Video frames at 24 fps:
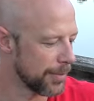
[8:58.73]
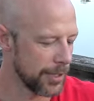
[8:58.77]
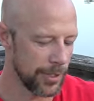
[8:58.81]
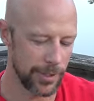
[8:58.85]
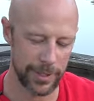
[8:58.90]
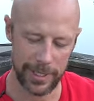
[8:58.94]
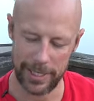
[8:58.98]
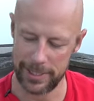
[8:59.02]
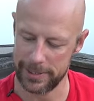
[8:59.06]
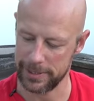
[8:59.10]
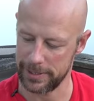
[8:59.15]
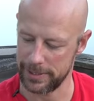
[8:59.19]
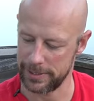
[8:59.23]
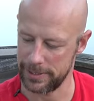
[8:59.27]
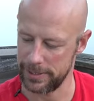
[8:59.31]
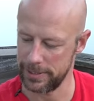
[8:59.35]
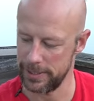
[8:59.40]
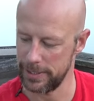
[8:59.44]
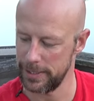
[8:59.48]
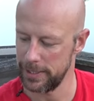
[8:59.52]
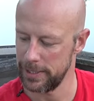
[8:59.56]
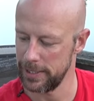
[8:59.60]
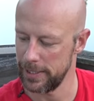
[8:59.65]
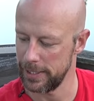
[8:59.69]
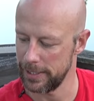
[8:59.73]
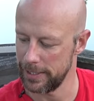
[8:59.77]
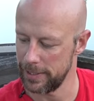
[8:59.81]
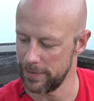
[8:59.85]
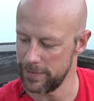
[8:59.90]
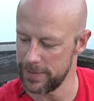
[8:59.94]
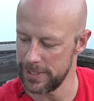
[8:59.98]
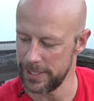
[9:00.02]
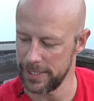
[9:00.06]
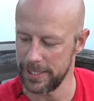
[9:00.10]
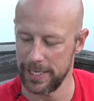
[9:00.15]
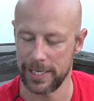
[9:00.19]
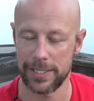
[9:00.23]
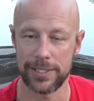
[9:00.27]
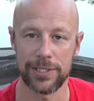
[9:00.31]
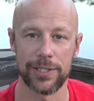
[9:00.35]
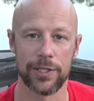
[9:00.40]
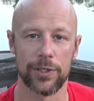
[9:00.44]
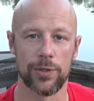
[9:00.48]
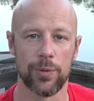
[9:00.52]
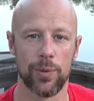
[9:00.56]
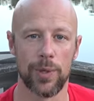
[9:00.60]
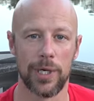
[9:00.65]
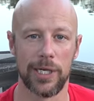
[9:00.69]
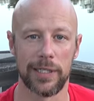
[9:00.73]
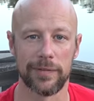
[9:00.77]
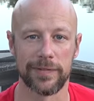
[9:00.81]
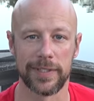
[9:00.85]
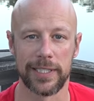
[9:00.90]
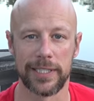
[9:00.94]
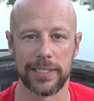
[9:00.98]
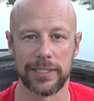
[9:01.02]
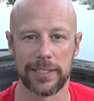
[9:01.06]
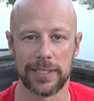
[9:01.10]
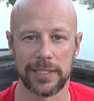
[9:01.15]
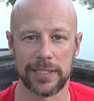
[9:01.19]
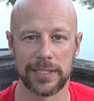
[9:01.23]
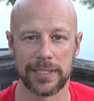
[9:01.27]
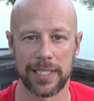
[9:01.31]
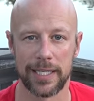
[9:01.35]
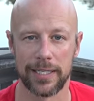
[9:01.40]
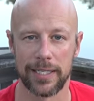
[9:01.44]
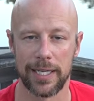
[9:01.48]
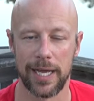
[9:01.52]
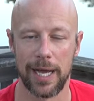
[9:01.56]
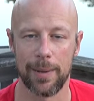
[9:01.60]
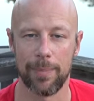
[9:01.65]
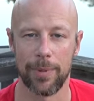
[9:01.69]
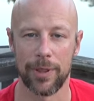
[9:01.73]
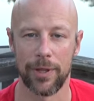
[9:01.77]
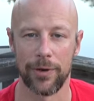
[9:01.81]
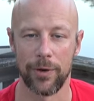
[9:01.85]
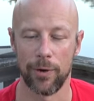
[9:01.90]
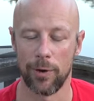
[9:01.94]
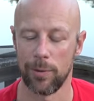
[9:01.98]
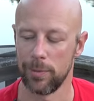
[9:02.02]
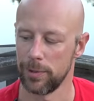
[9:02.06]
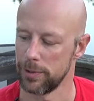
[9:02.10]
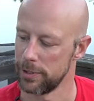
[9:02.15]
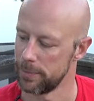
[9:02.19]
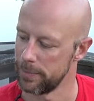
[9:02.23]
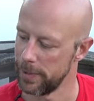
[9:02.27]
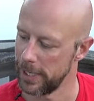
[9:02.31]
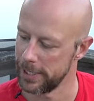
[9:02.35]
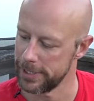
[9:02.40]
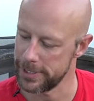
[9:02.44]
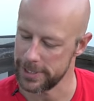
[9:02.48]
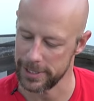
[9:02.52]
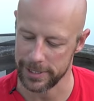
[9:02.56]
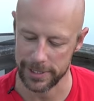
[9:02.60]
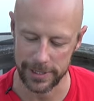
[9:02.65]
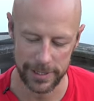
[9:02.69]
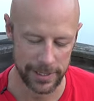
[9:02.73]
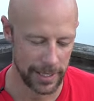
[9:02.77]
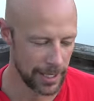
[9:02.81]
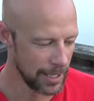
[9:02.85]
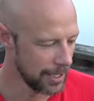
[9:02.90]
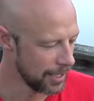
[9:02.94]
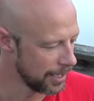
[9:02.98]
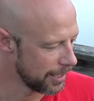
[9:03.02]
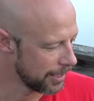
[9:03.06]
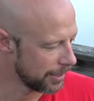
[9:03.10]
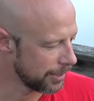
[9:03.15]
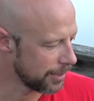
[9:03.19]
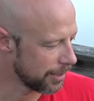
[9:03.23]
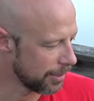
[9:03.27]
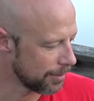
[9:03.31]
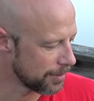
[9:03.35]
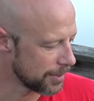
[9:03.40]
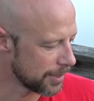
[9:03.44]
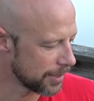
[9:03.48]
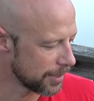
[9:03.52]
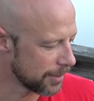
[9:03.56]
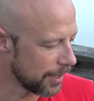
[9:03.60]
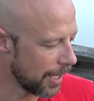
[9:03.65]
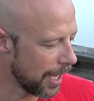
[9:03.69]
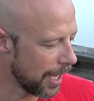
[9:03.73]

But you guys can see it gives you an extra 12 inches on top of the normal dimensions in terms of